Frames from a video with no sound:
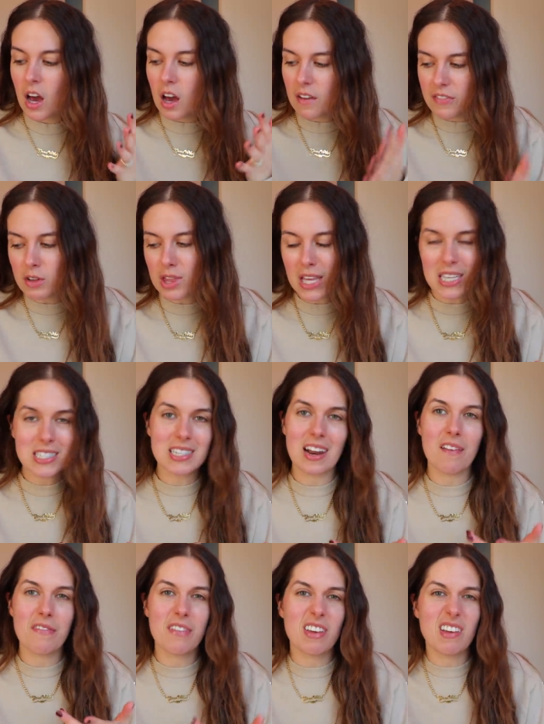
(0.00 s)
a few things that
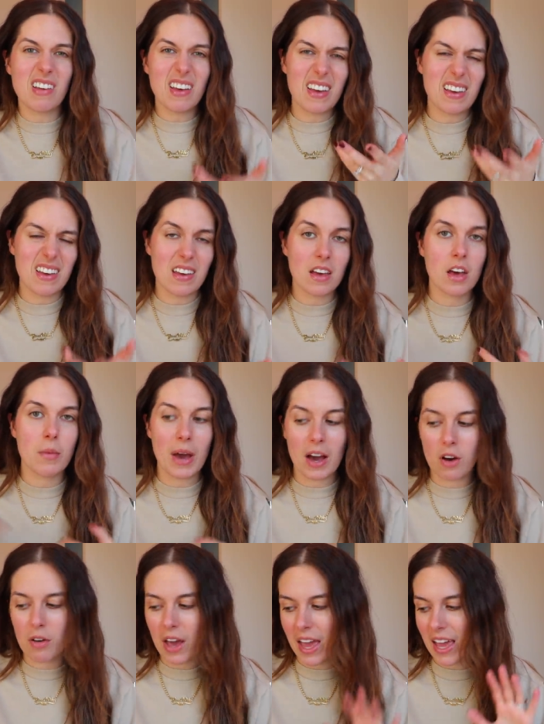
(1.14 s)
I feel eh about,